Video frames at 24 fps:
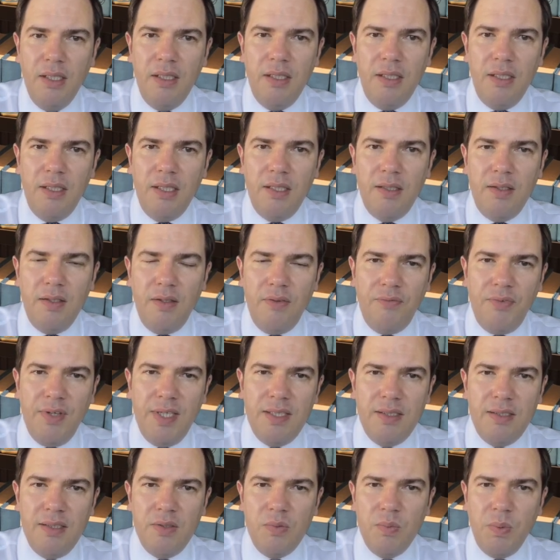If the
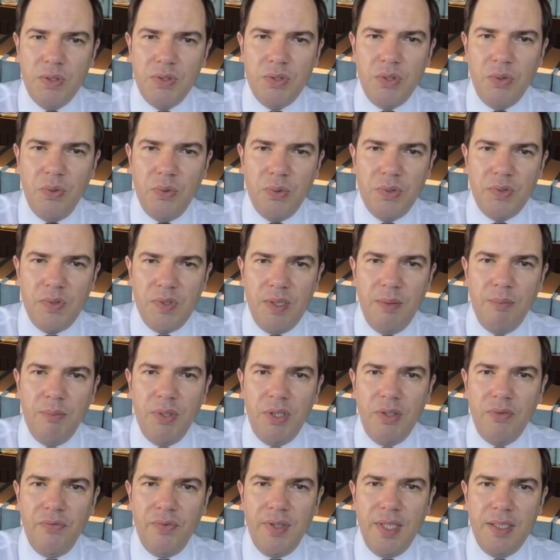offence is what's called a simple
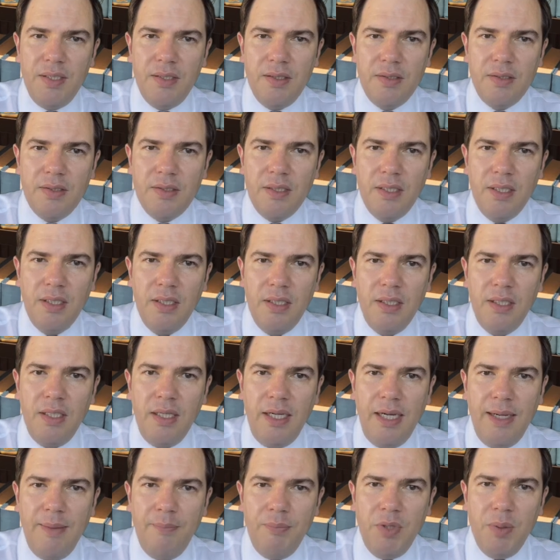offence,
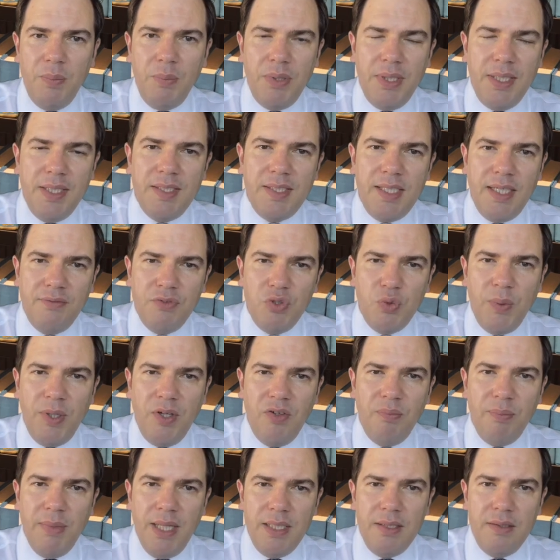the police have
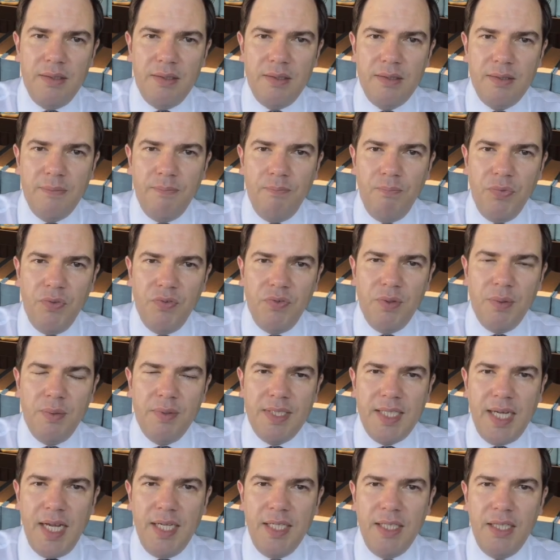12 months from the
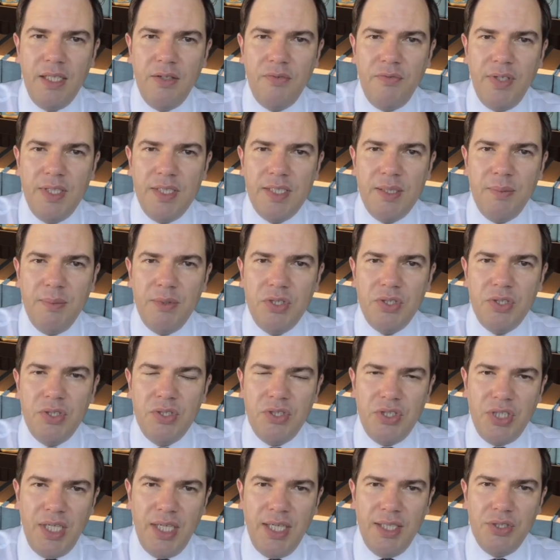date of the offence in which to
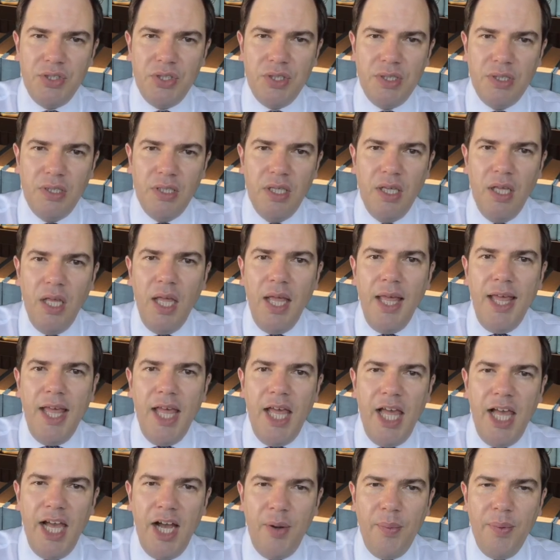charge you.
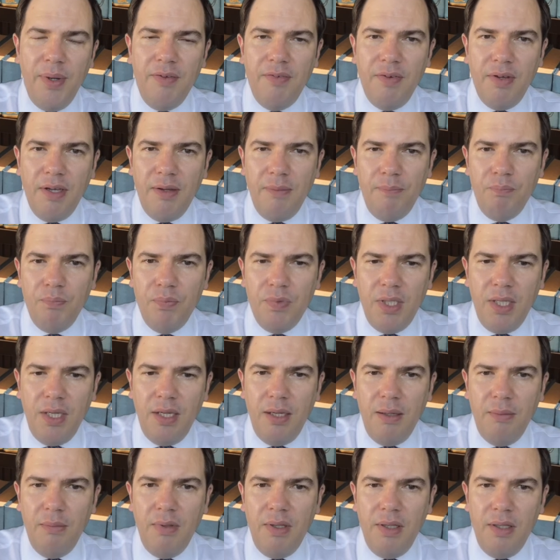However,
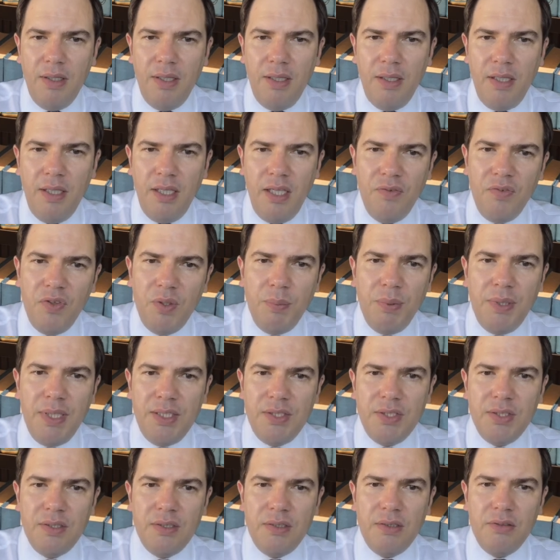if the
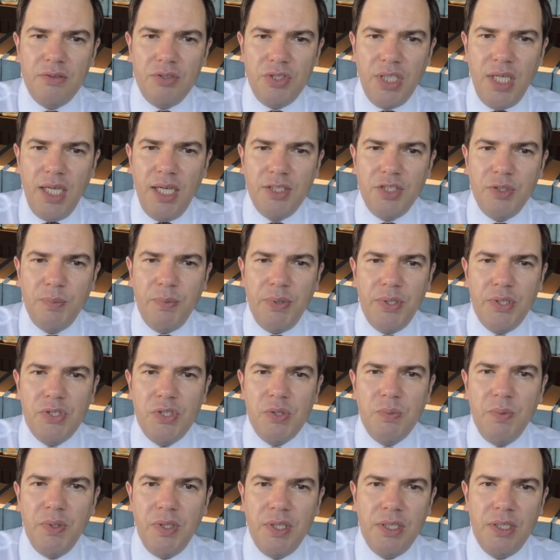police charge a
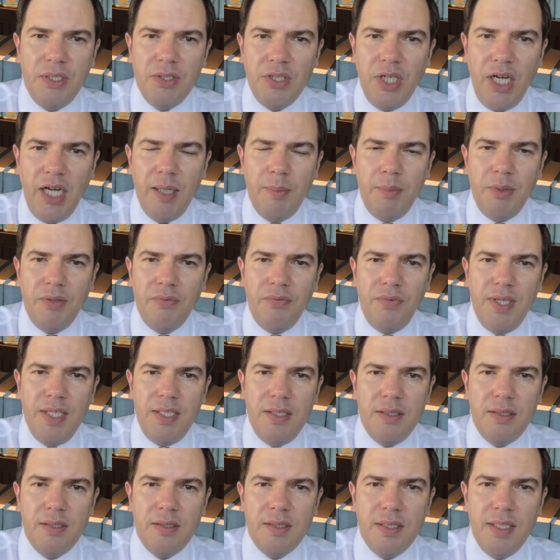person with an indictable
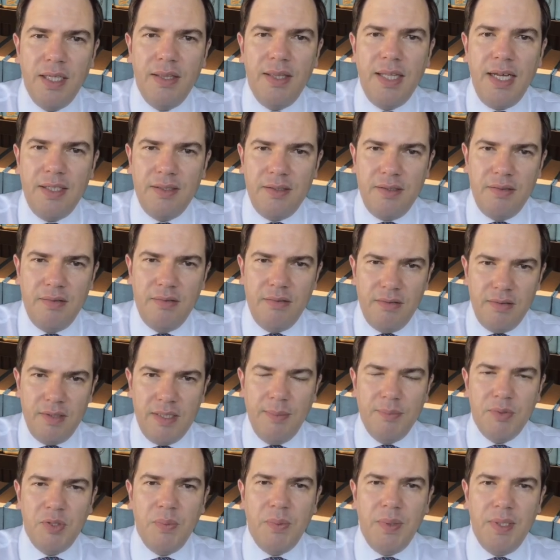offence and that's
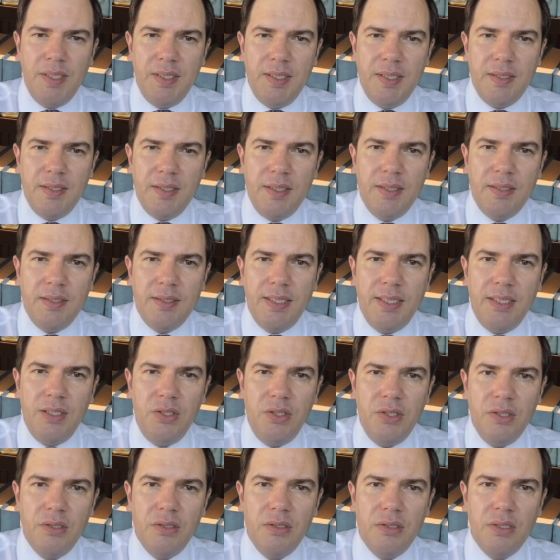subsequently
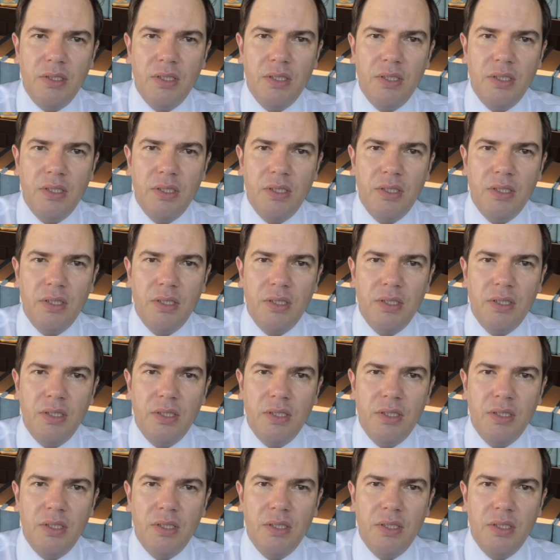discontinued,